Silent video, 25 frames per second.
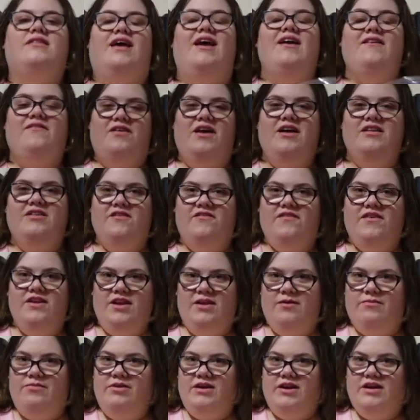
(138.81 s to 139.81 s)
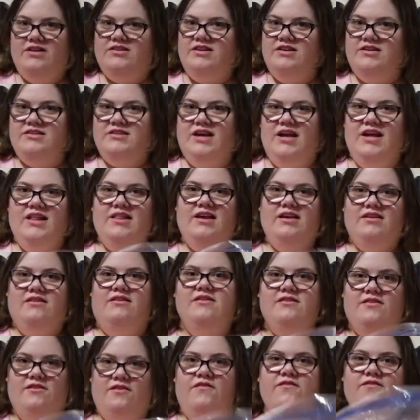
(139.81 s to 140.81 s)
I have lots of video projects I'd like to
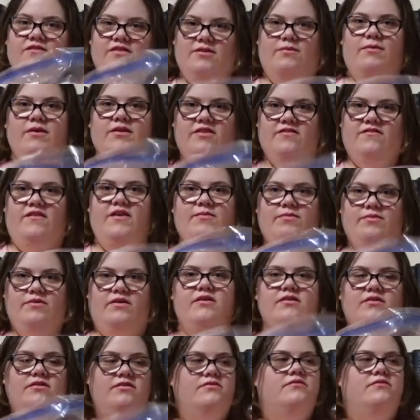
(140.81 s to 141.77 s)
do for the month of April.